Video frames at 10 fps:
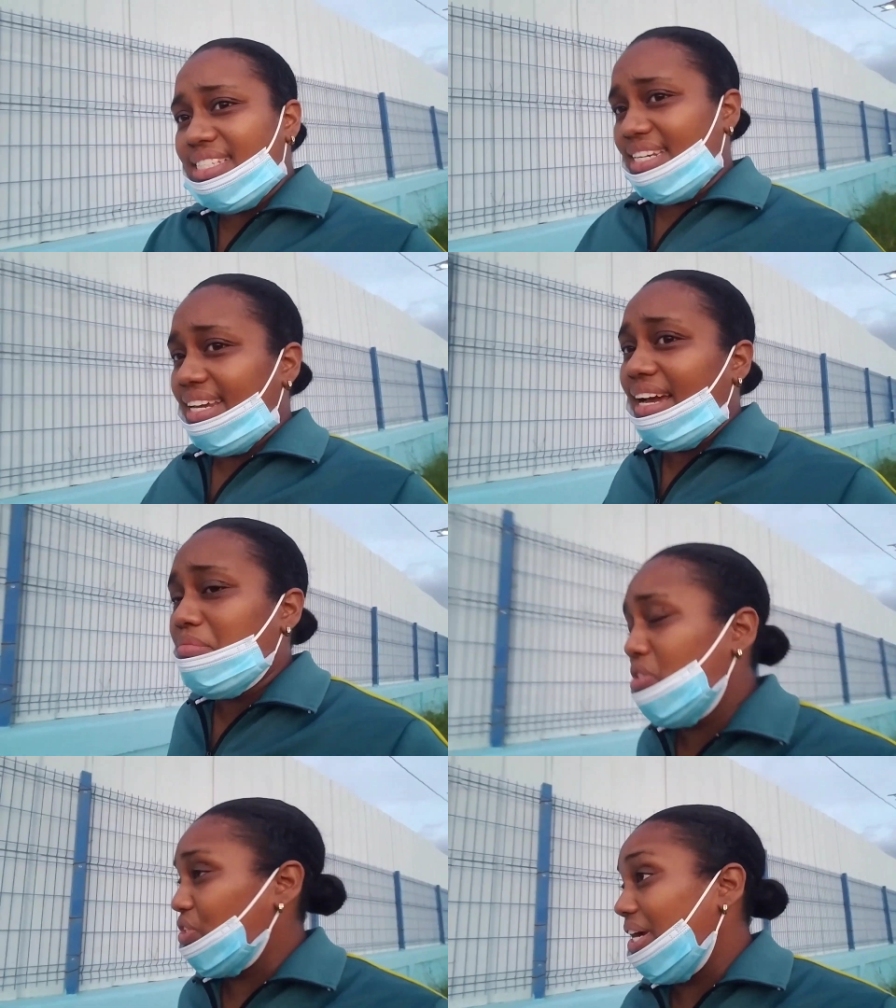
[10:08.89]

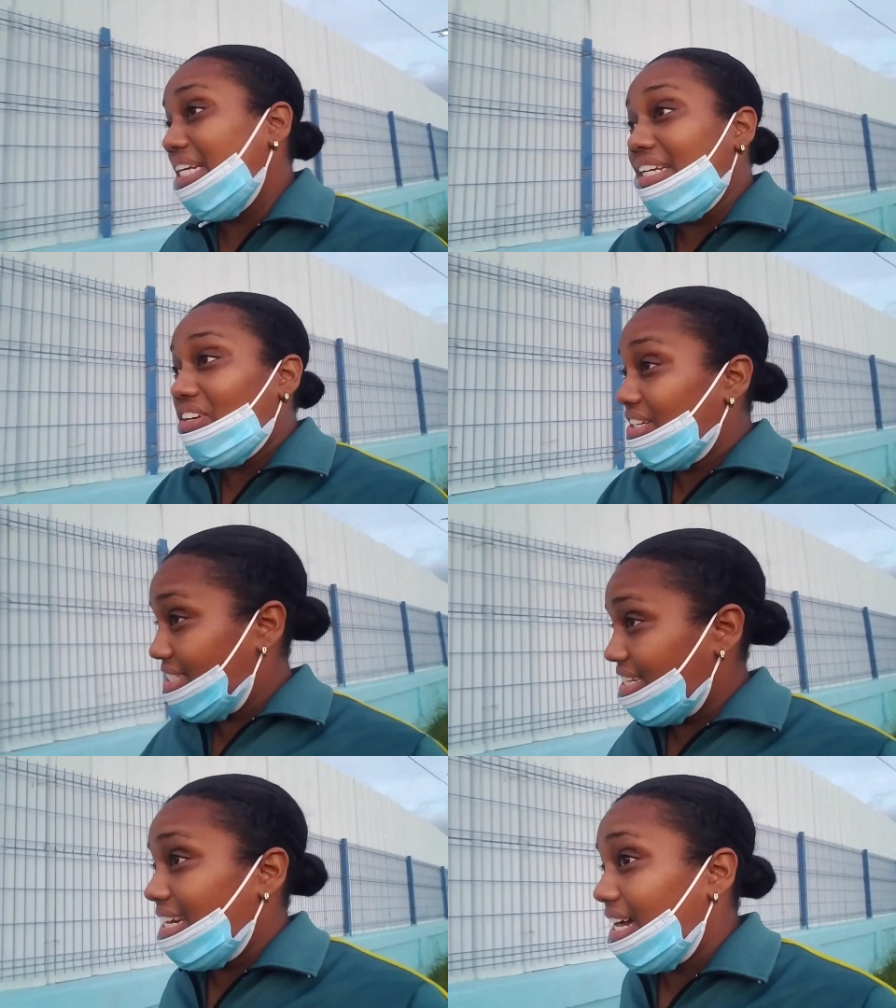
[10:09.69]
saturday i'm sure i did
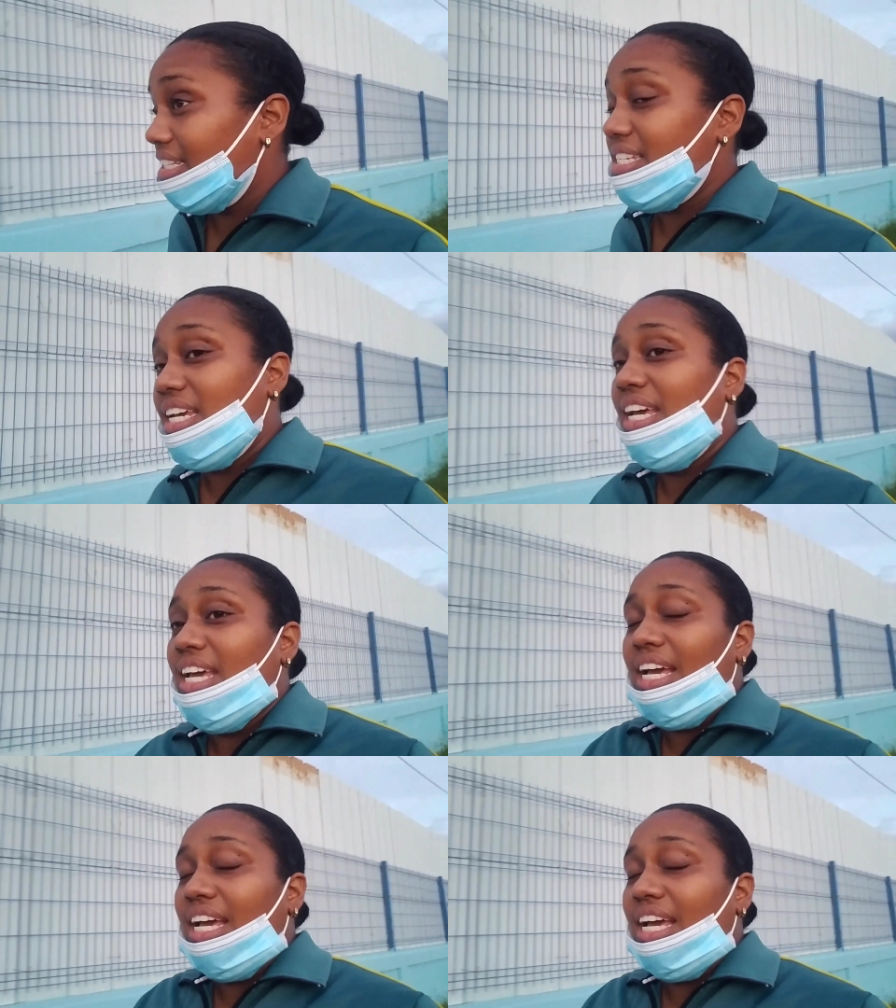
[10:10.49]
not say that